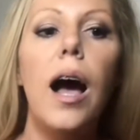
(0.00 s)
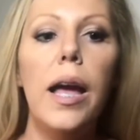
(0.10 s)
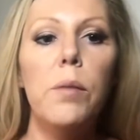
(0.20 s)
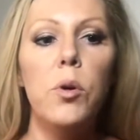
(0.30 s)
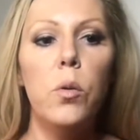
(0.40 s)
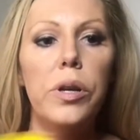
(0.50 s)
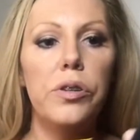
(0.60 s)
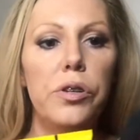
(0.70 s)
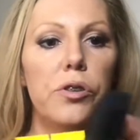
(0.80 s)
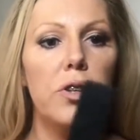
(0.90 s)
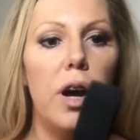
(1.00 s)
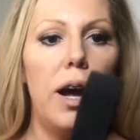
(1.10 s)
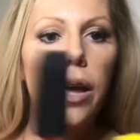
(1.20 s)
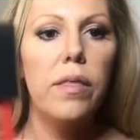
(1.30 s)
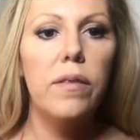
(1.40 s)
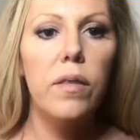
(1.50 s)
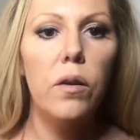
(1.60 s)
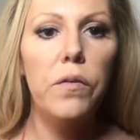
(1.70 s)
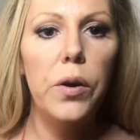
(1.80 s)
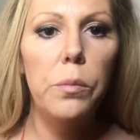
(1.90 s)
I am going to try this
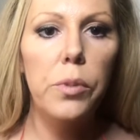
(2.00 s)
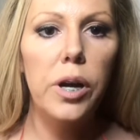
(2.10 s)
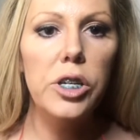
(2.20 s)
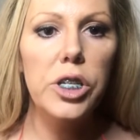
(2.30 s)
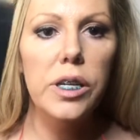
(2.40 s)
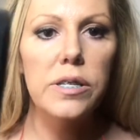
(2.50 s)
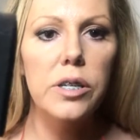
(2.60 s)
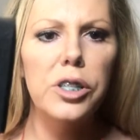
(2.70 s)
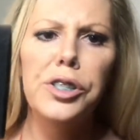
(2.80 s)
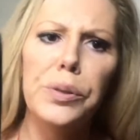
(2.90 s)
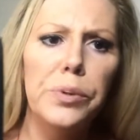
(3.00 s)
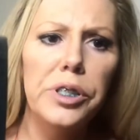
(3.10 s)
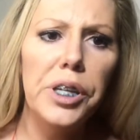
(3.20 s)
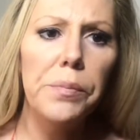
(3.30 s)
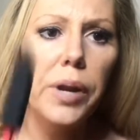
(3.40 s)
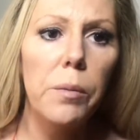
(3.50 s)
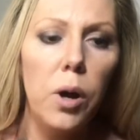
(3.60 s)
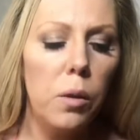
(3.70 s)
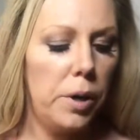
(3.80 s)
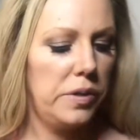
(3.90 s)
little foam brush because they're super cheap, and I'm
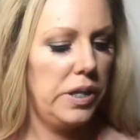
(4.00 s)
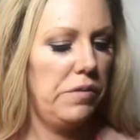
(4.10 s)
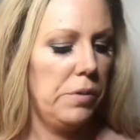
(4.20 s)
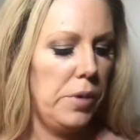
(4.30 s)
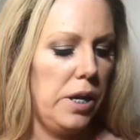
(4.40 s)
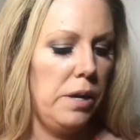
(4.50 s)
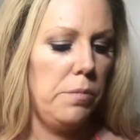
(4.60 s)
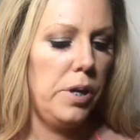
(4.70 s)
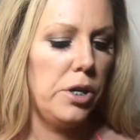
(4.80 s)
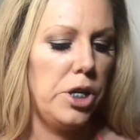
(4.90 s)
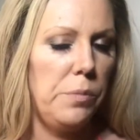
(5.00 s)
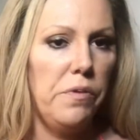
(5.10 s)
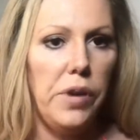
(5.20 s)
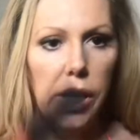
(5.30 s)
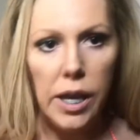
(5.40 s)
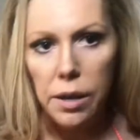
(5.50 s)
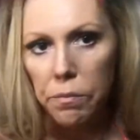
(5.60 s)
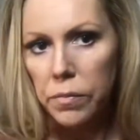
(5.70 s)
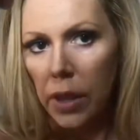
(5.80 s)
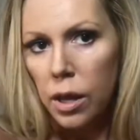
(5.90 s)
all about saving money and being cheap if I can.